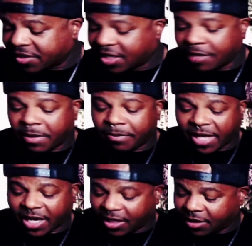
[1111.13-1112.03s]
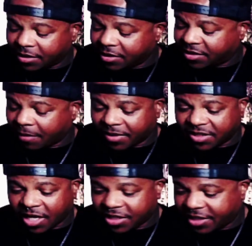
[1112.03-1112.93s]
could be planning something,
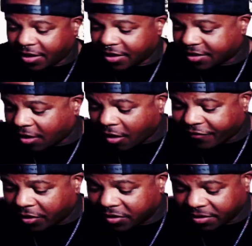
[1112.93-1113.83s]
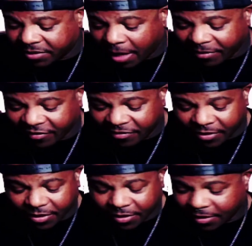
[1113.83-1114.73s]
Sagittarius, to offer you some type of
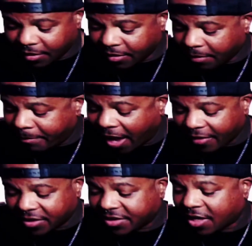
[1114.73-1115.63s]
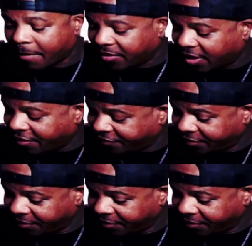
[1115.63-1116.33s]
balanced cup of love.